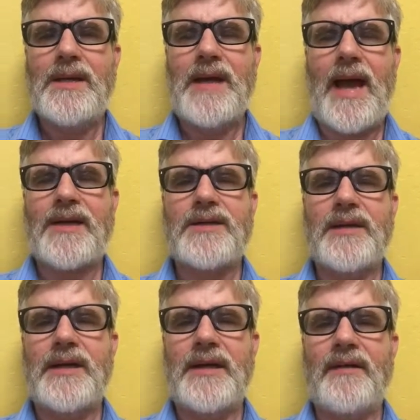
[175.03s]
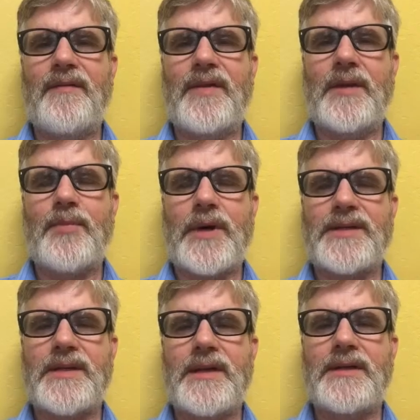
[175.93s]
to actually give the
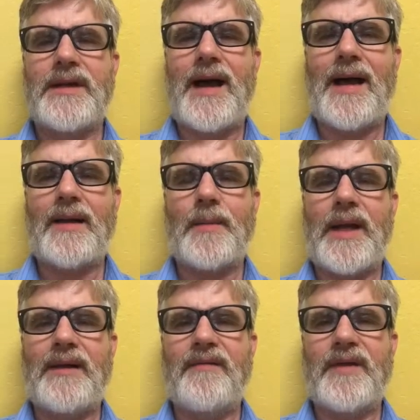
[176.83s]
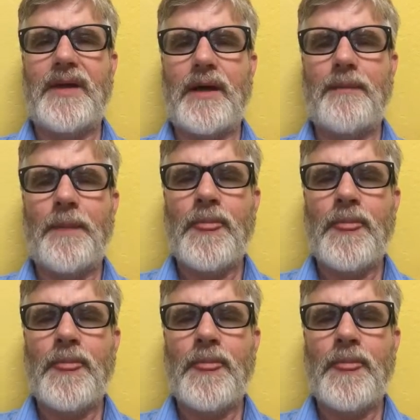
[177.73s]
president the item line veto.